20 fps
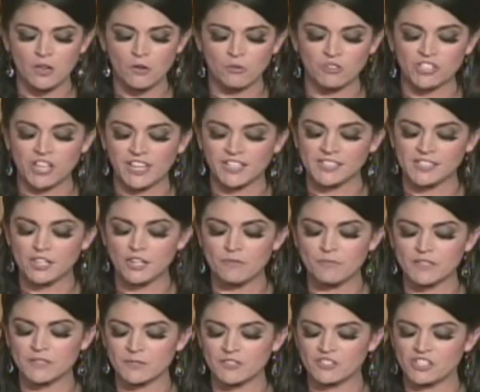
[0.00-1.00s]
which I
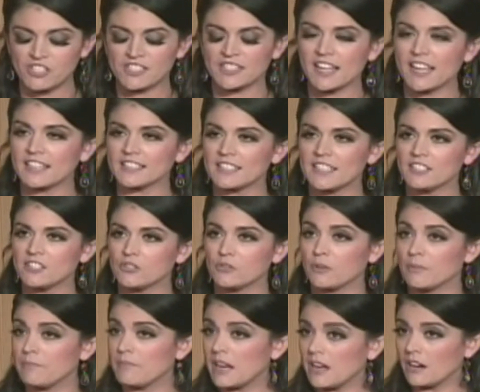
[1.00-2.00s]
assume is what she says
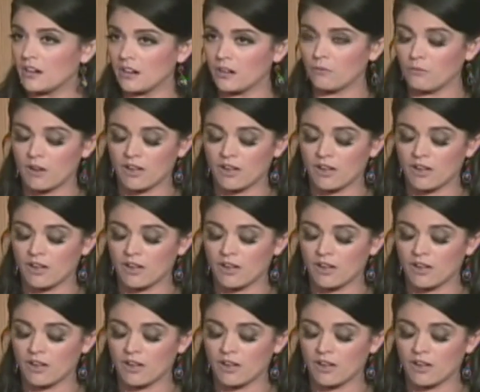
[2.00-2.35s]
into a mirror